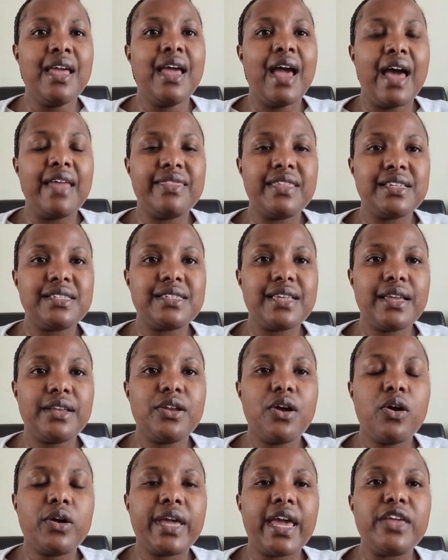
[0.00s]
And they said,
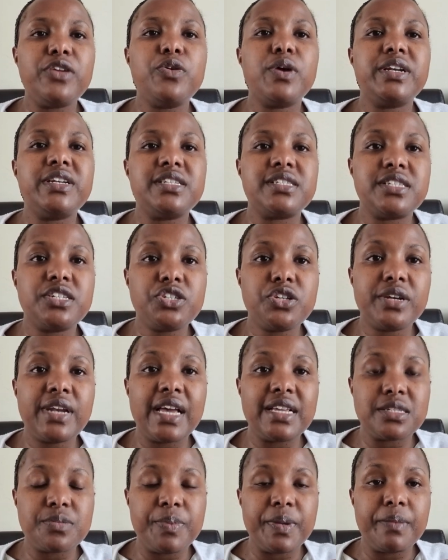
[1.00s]
okay, your decision
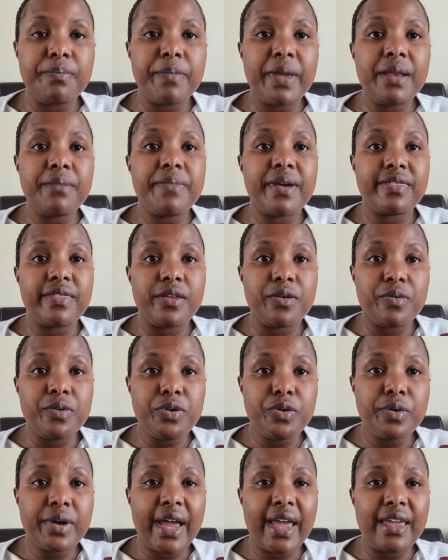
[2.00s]
has been made by the
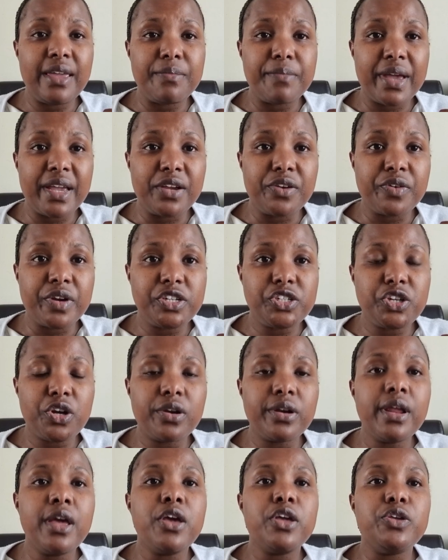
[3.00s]
UK
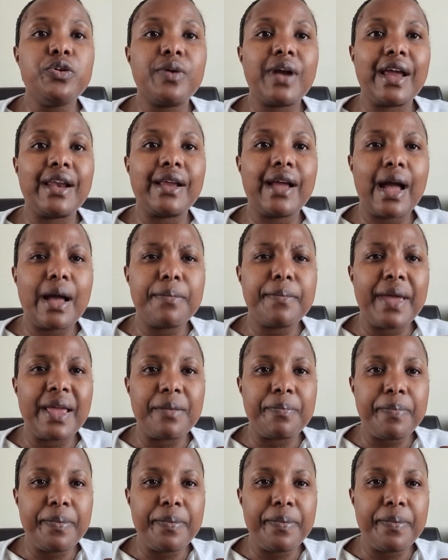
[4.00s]
immigration. You can come